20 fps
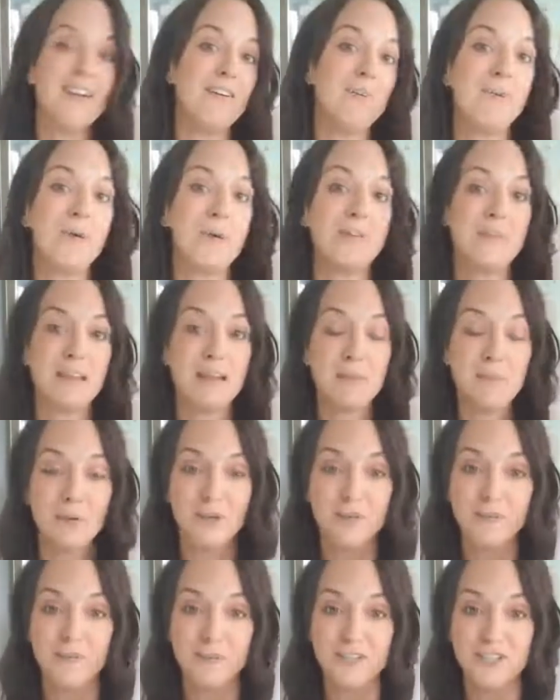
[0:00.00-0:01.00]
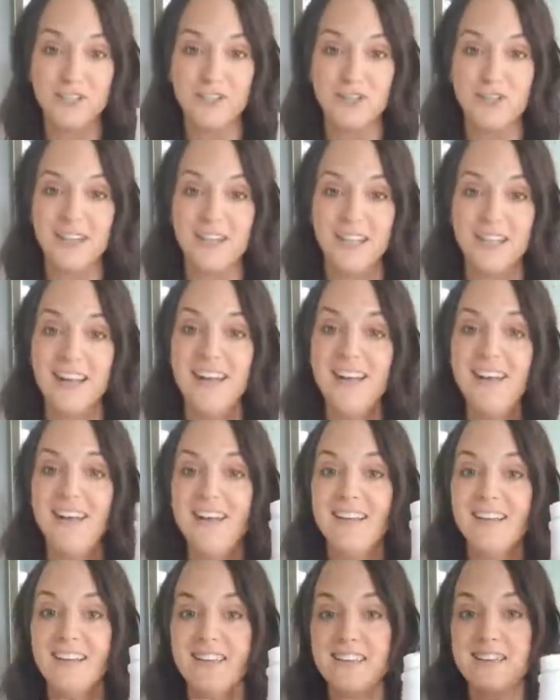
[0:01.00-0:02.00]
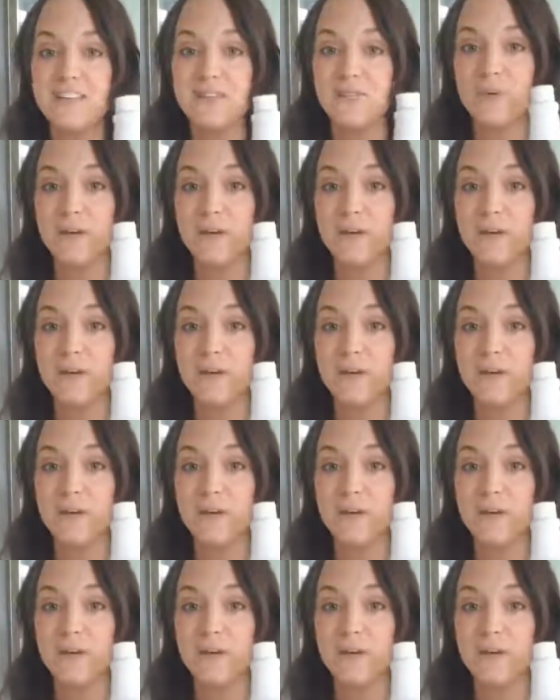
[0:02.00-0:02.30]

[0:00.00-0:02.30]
or the chemical-free journey, this is where